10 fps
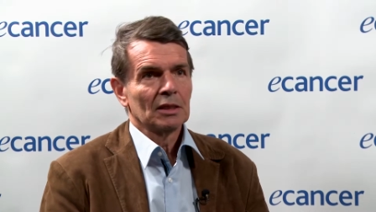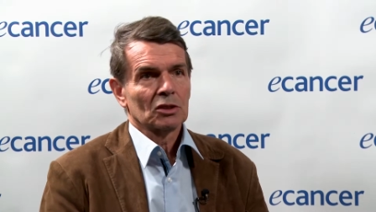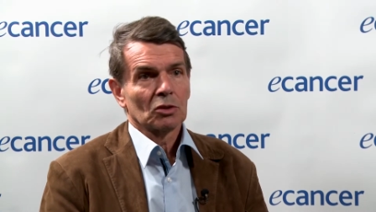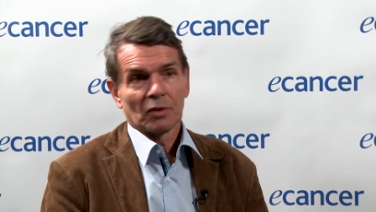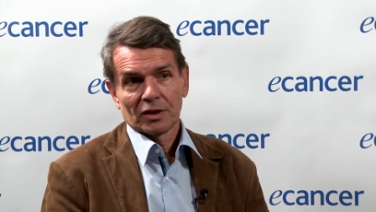
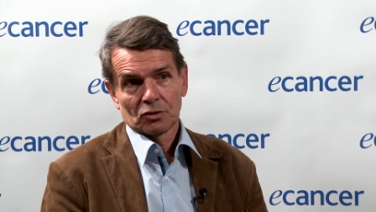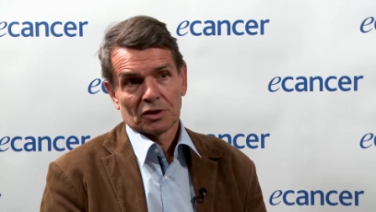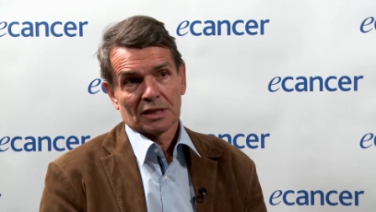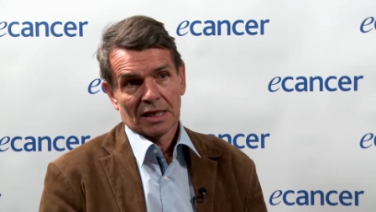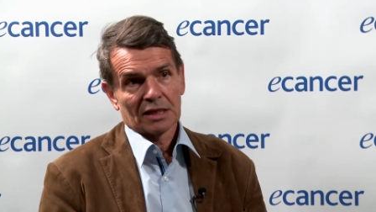So we went to
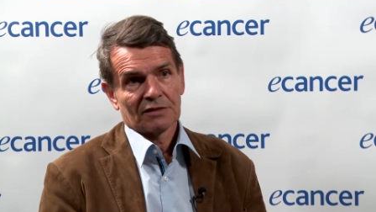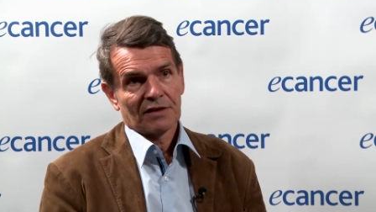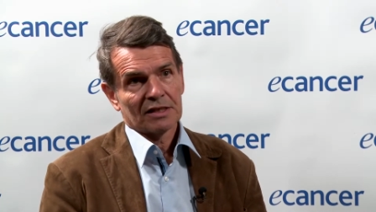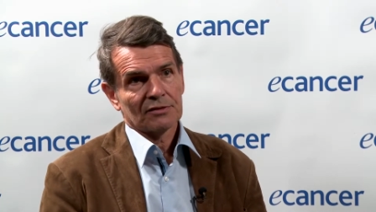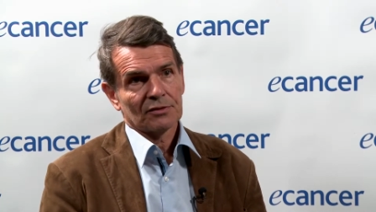this large
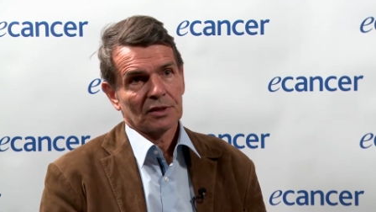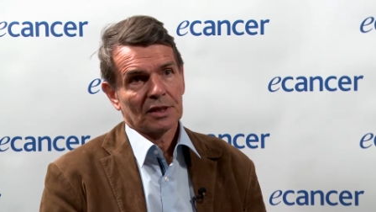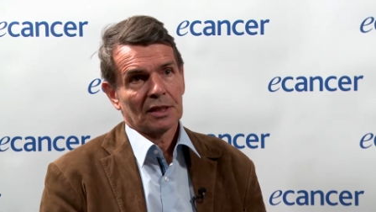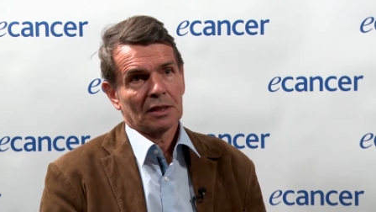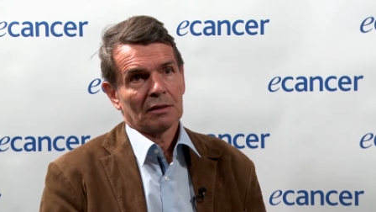phase
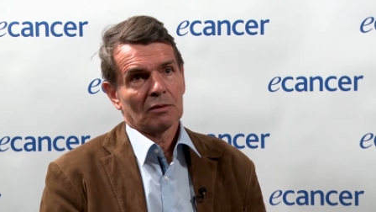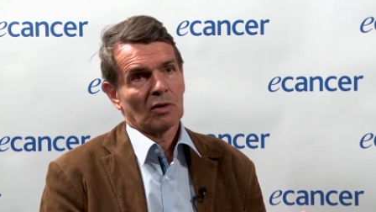three,